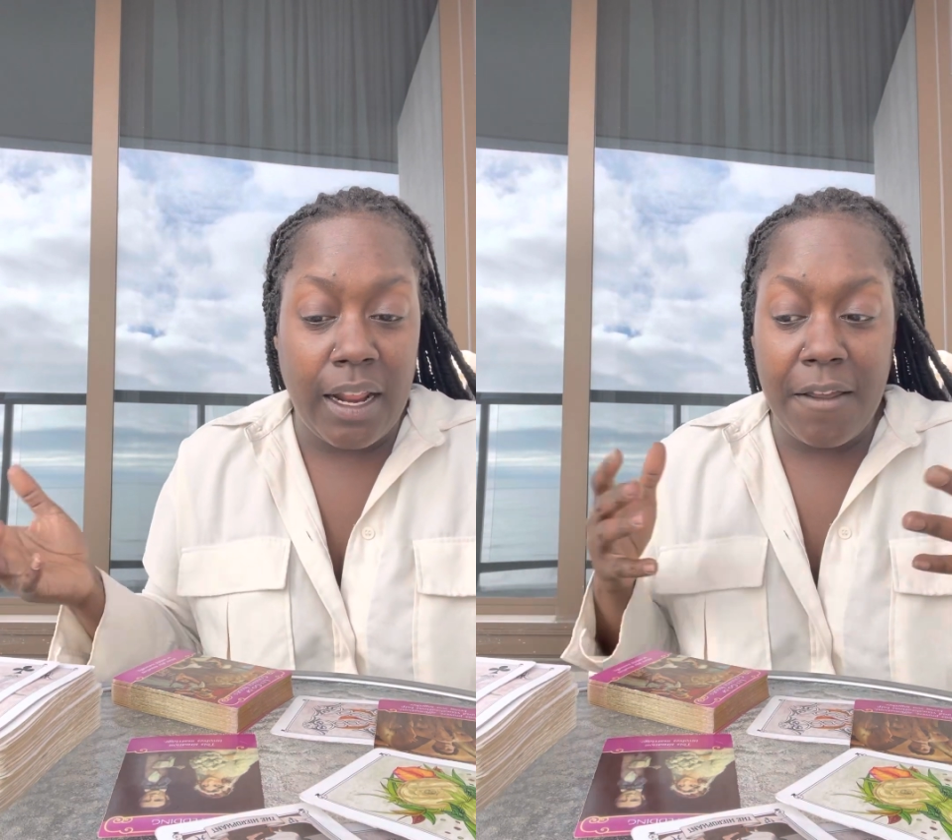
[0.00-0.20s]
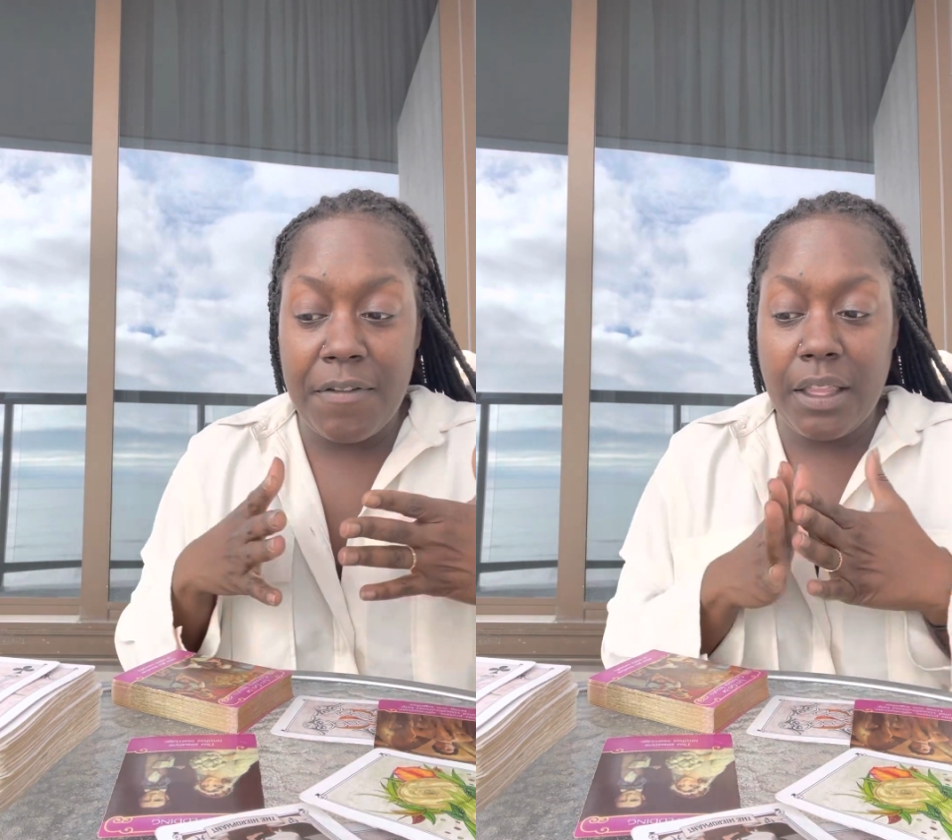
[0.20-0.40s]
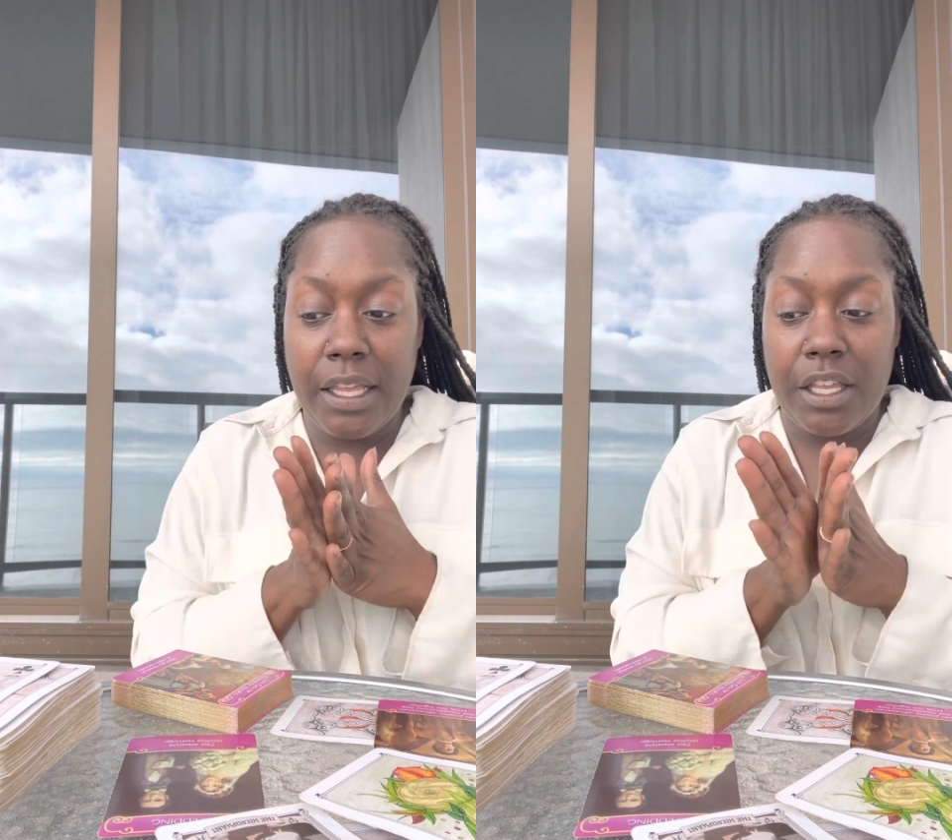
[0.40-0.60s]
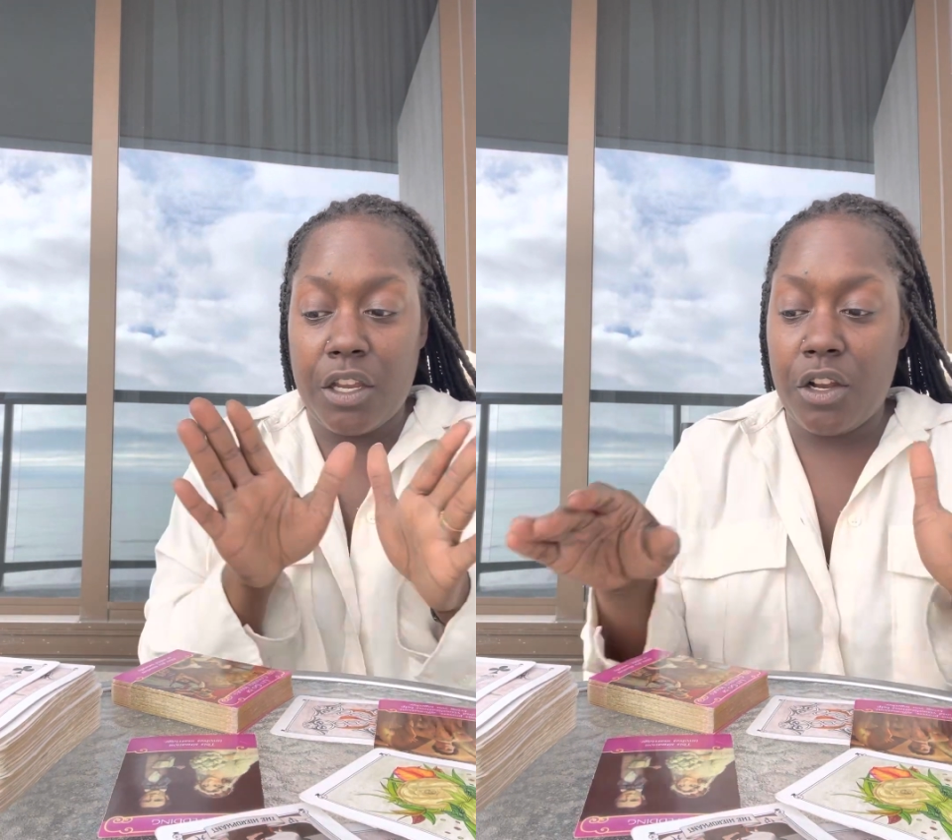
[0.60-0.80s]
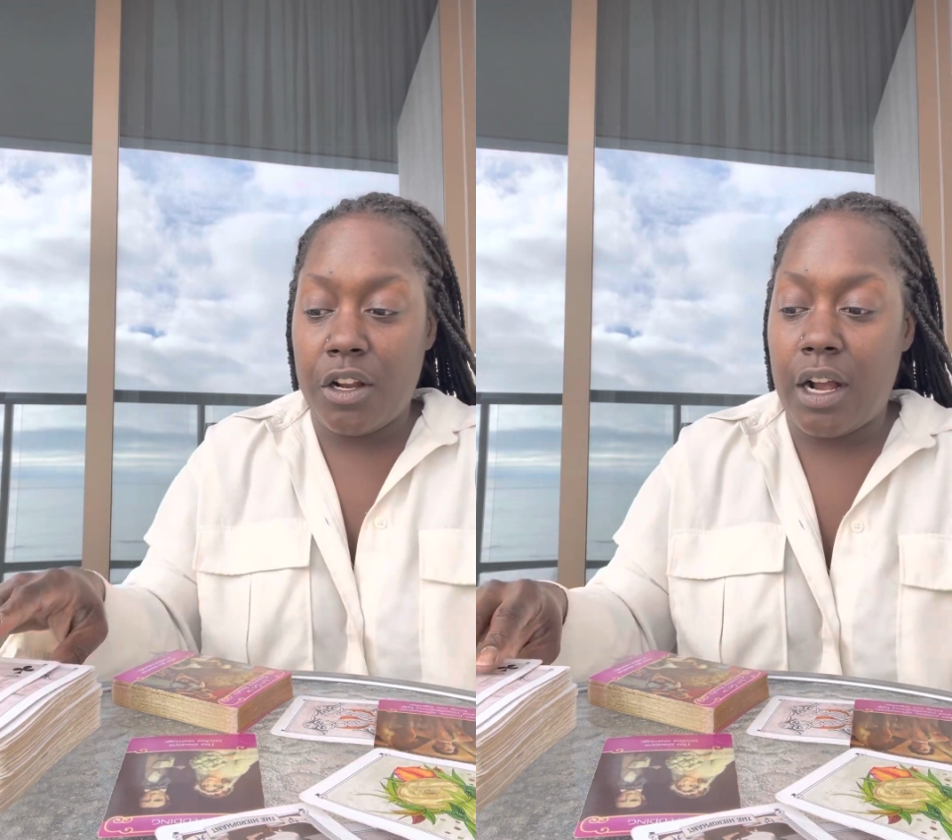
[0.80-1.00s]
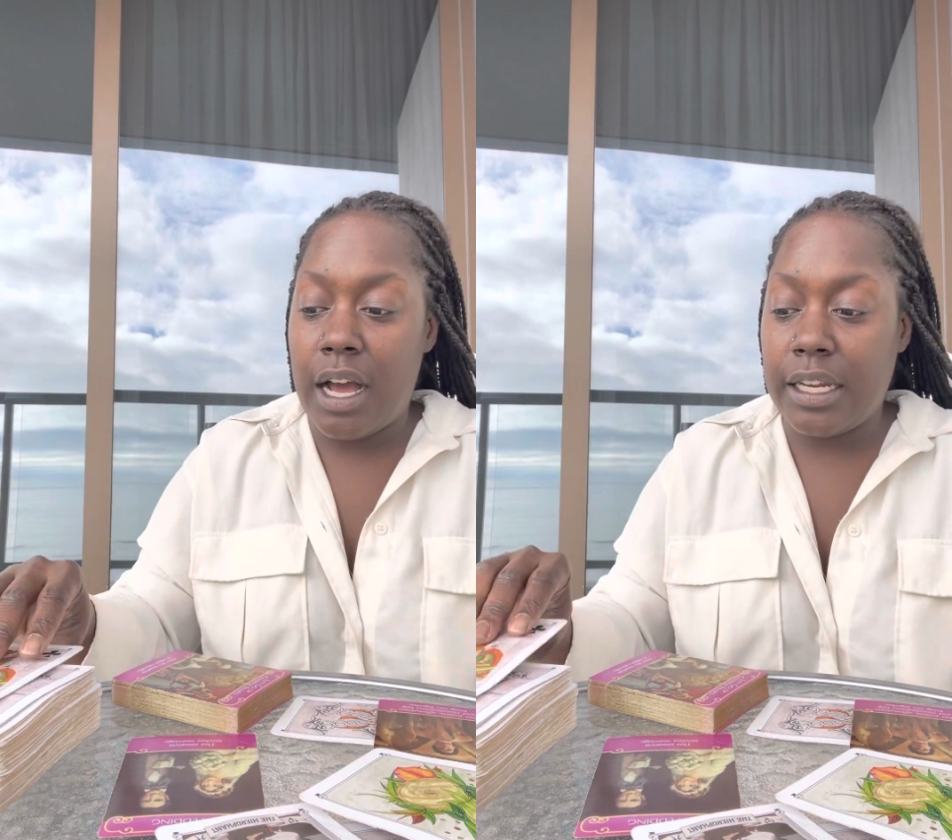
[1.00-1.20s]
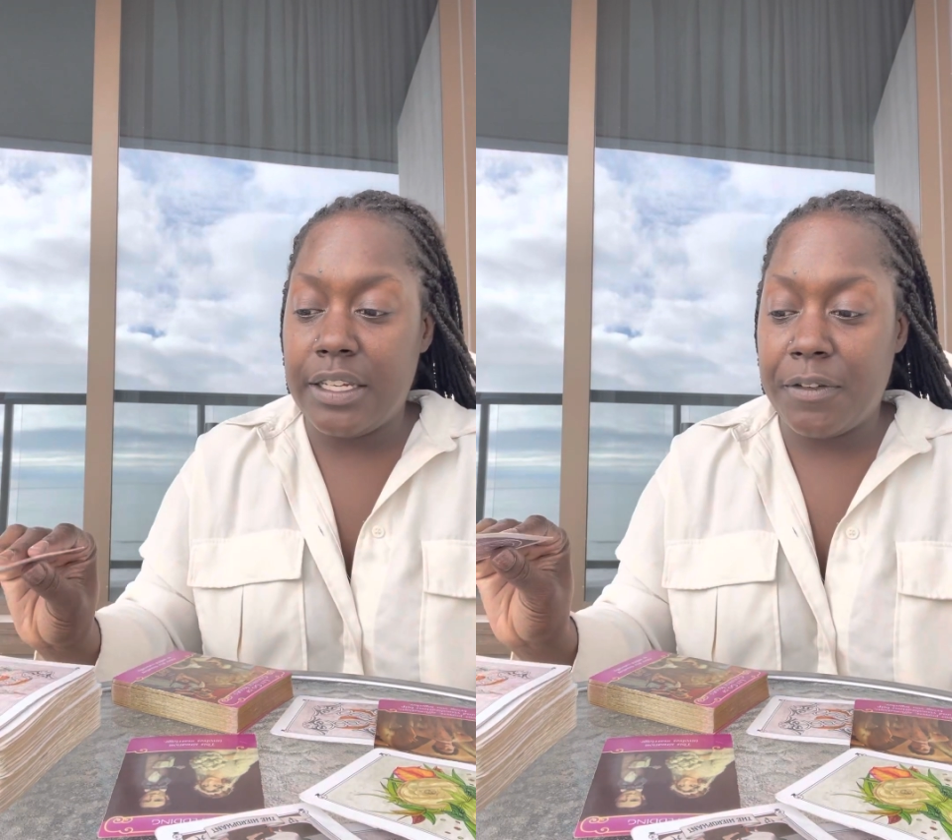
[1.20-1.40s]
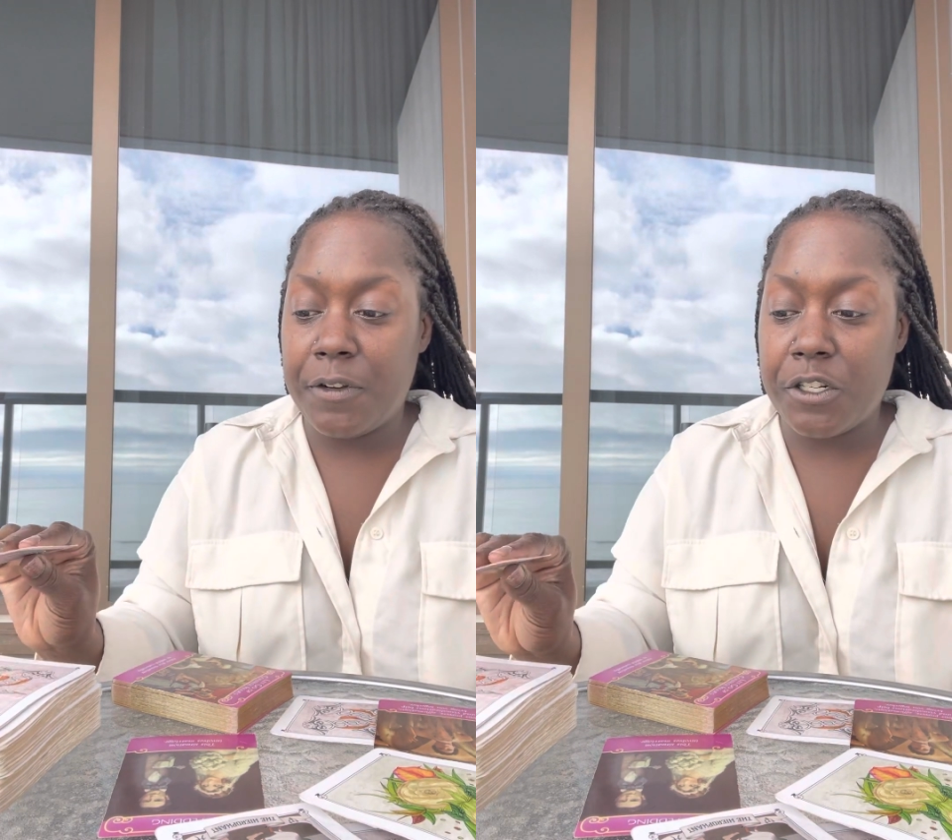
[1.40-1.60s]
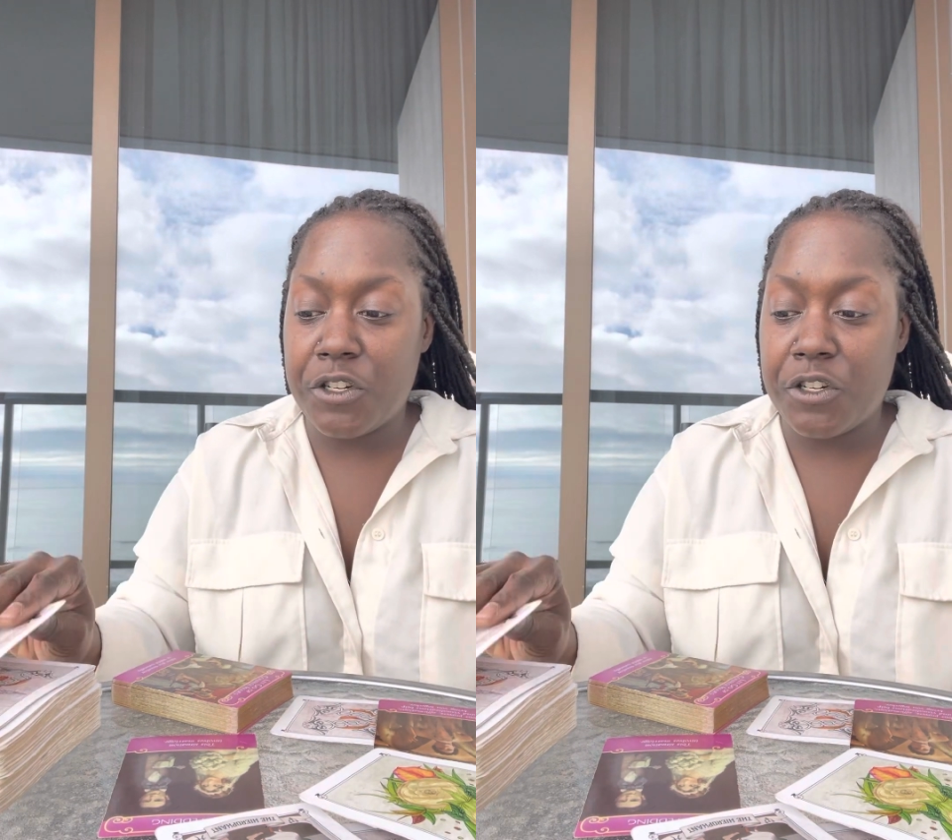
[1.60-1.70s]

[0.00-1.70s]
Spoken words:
I feel like you're on a different